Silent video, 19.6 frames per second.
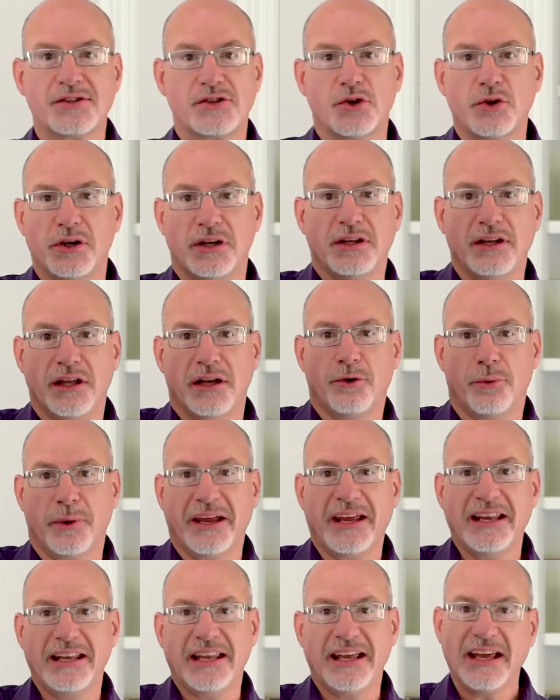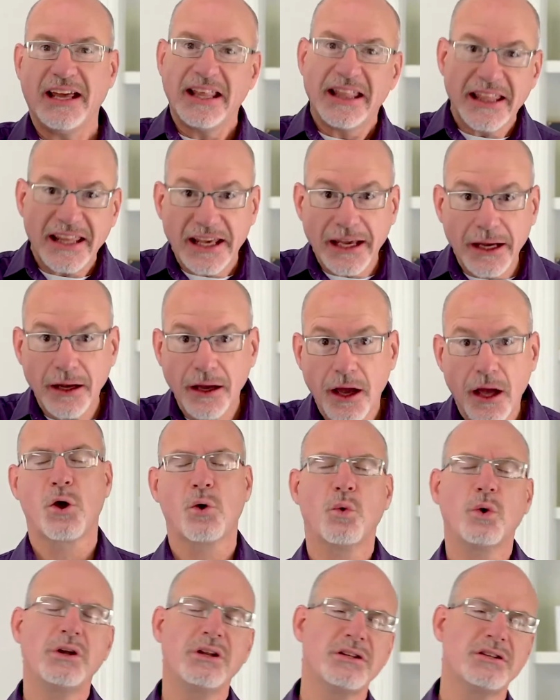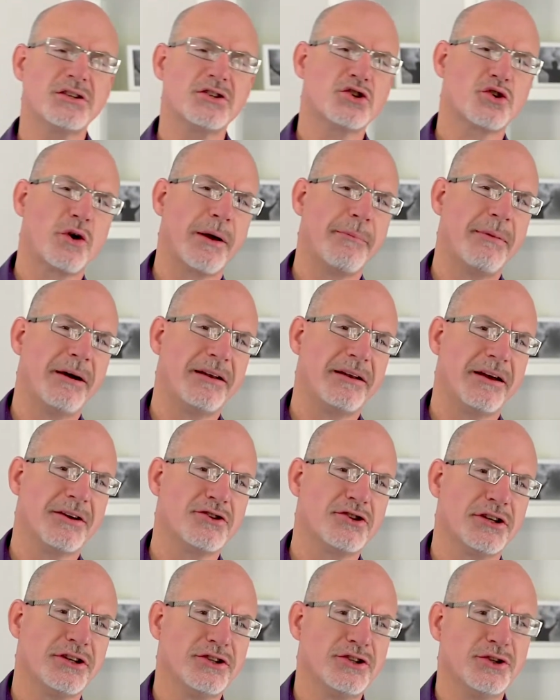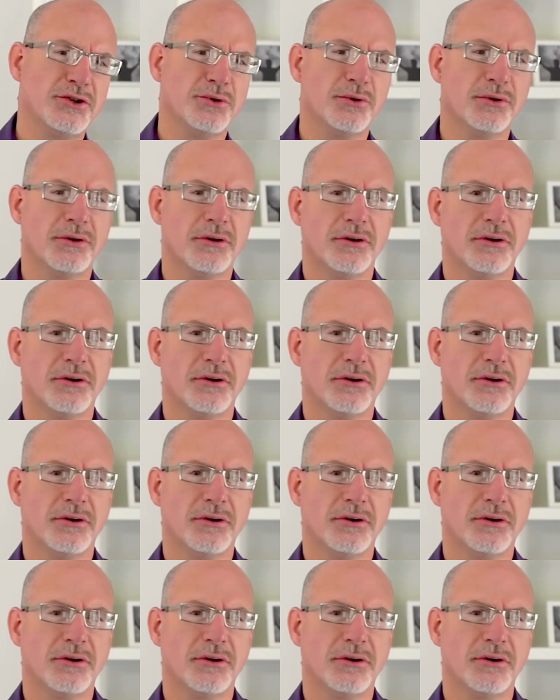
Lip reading: so you can get a ringy-dingy thing. What does the subscribe button actually do?